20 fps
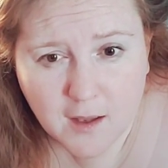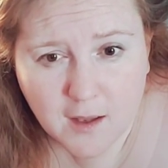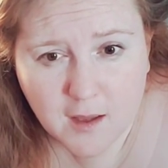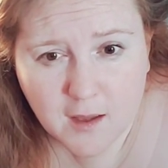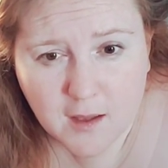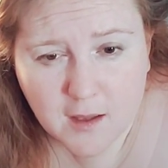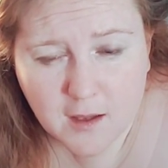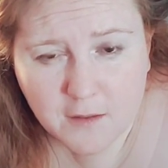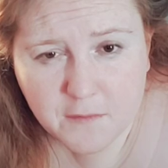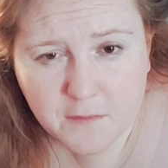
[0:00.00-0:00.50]

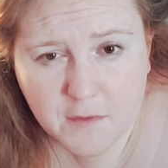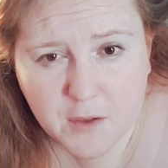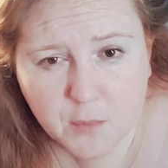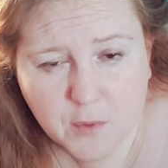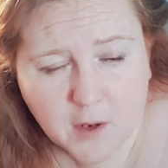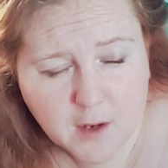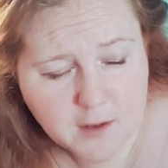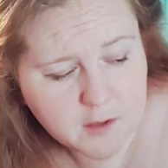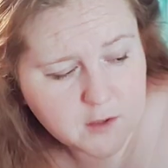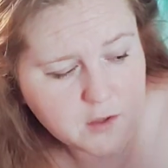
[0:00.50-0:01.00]
If you
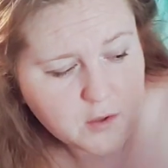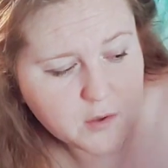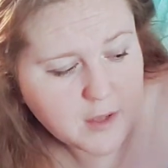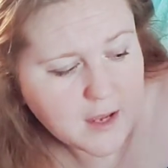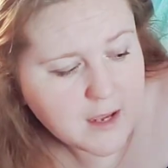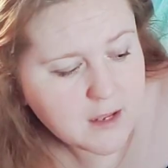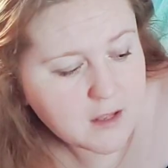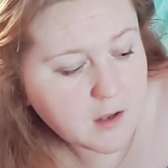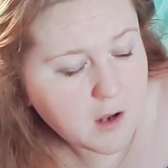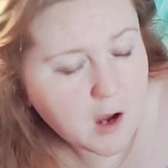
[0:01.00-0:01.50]
want to do
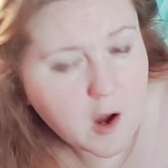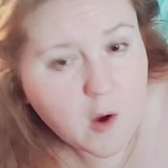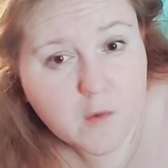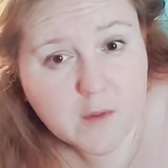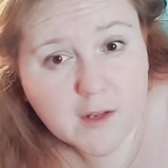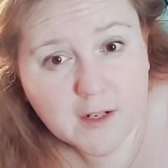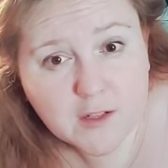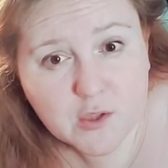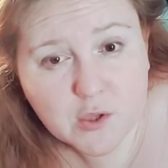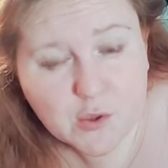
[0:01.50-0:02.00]
that,
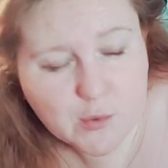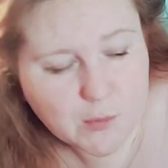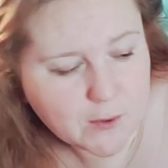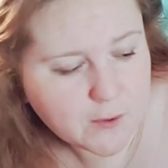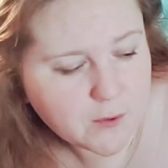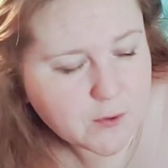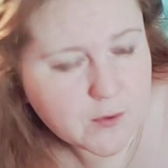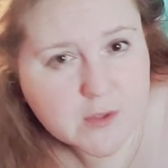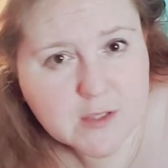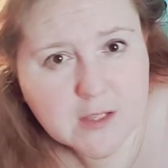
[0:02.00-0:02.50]
only 2
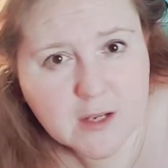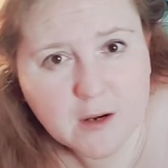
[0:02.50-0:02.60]
rules.